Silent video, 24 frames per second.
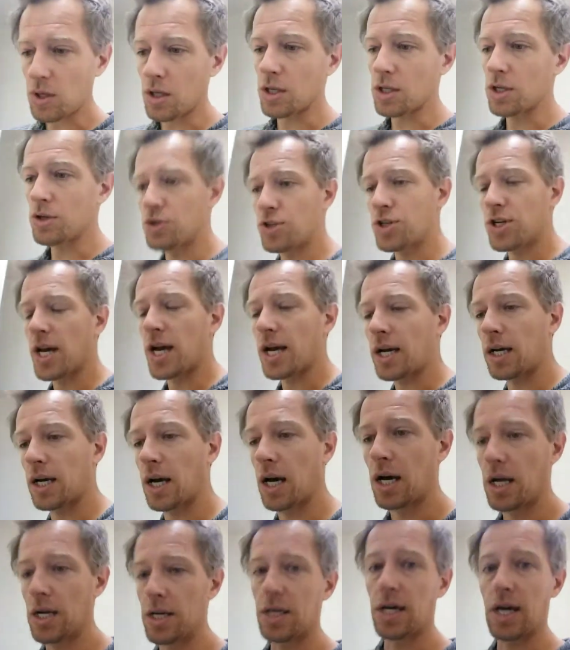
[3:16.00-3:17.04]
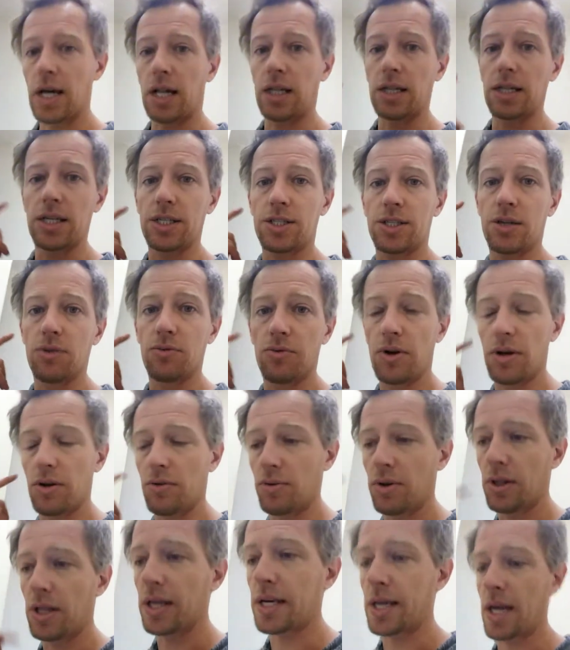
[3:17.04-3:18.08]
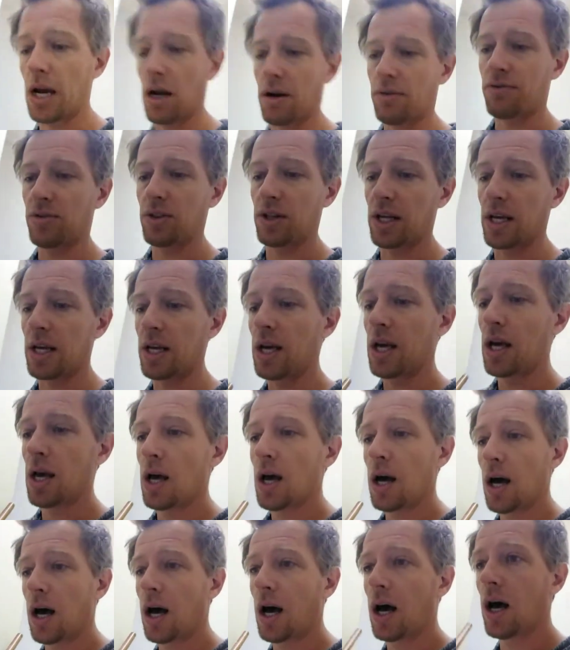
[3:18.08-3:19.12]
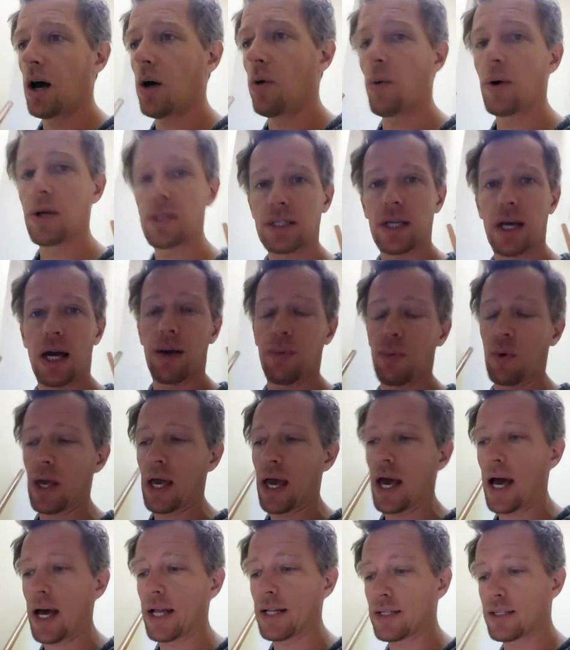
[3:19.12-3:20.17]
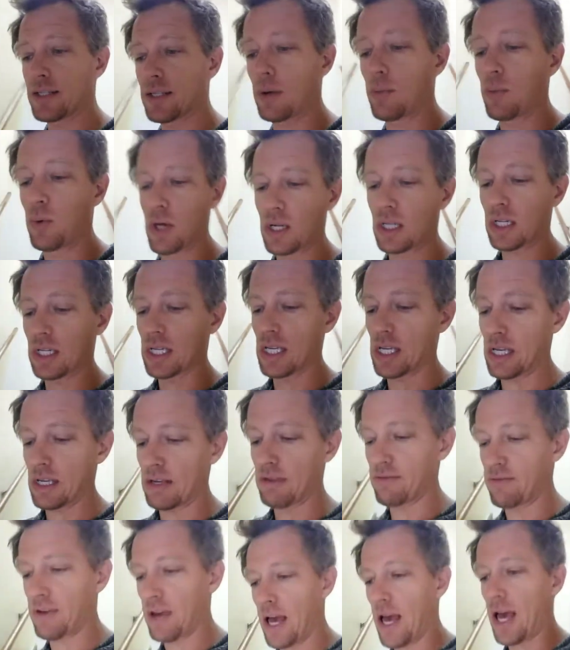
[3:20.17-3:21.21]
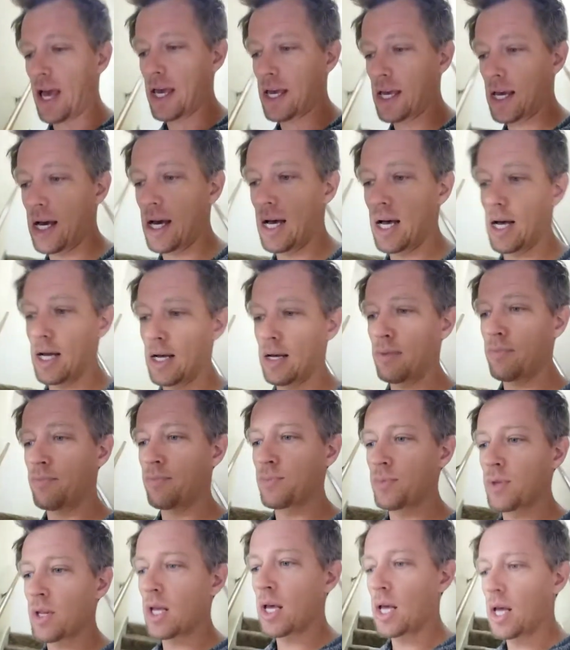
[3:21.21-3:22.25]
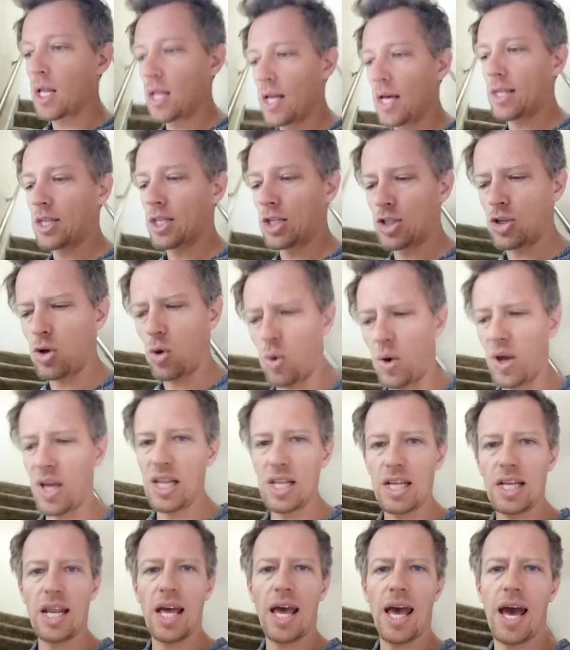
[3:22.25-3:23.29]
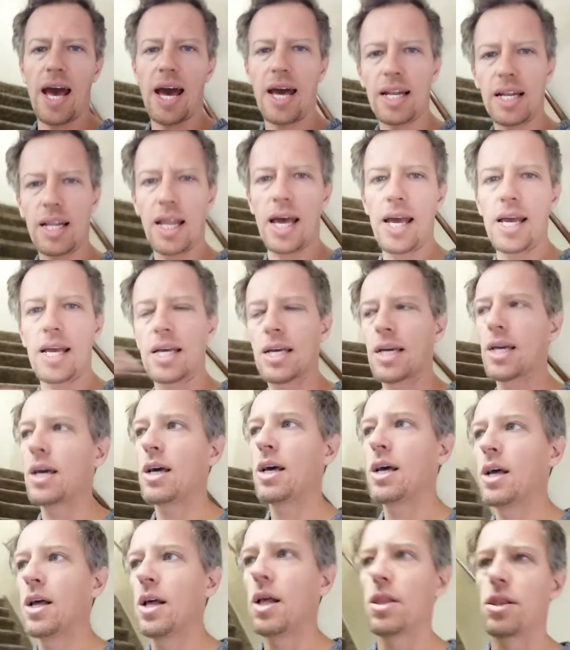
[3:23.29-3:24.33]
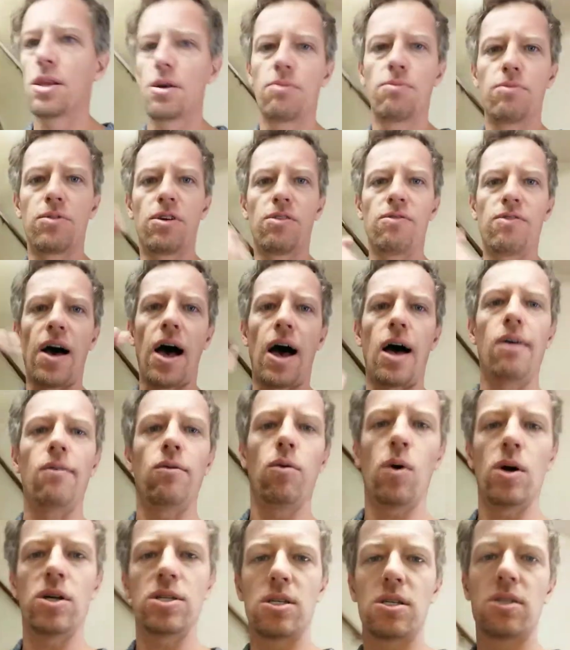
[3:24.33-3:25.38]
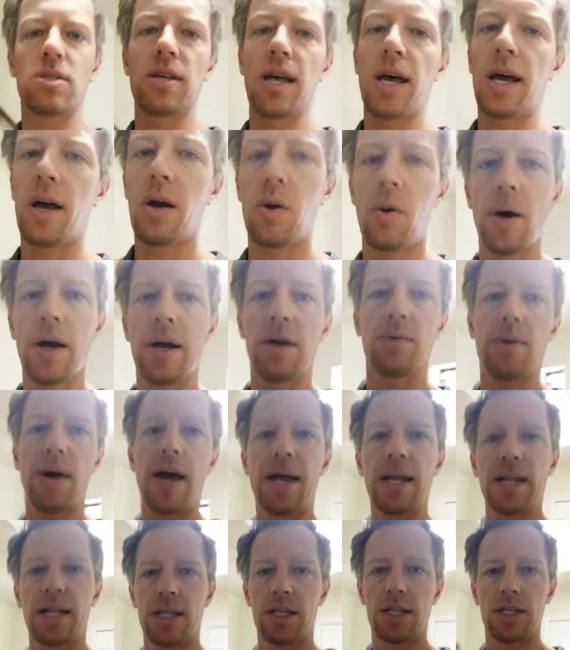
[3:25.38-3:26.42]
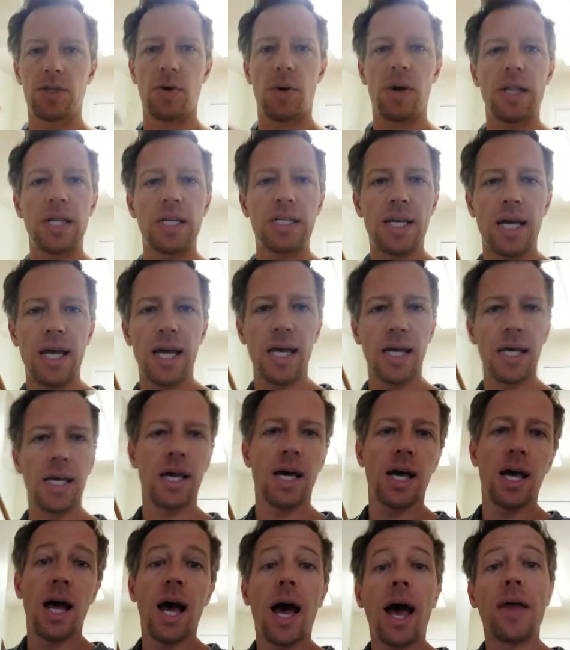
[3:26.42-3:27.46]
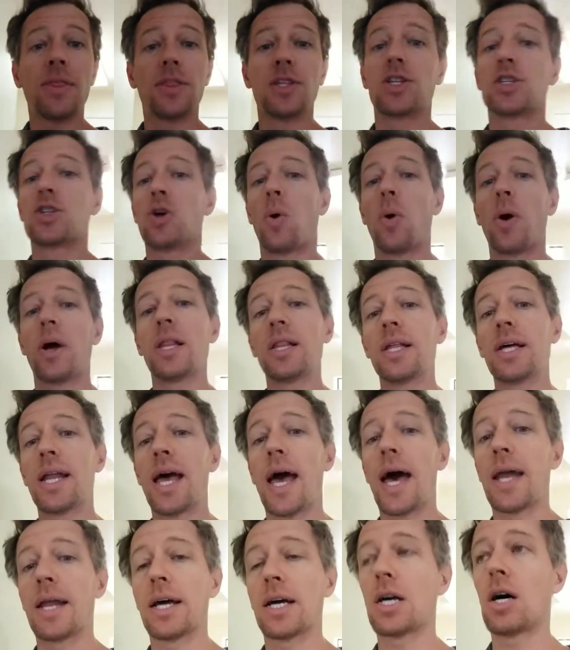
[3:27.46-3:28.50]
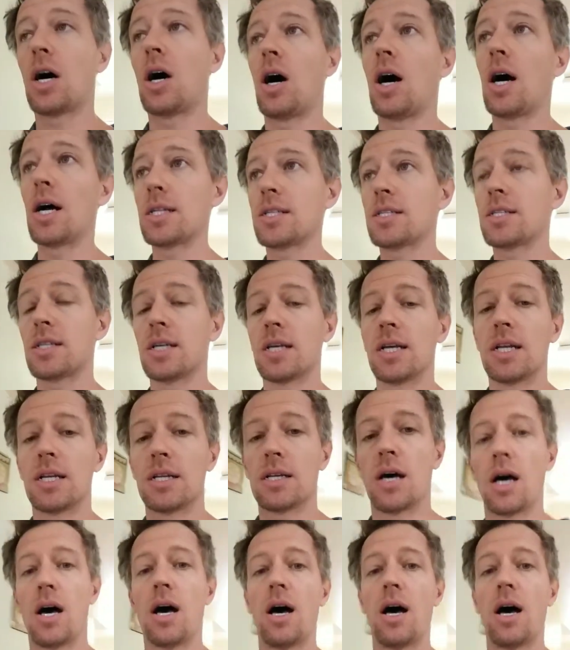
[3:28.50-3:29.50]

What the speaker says: you check, you gotta listen really carefully. One time we had someone leave like the toilet had like, the valve wasn't set quite right in the toilet tank, and the toilet had a constant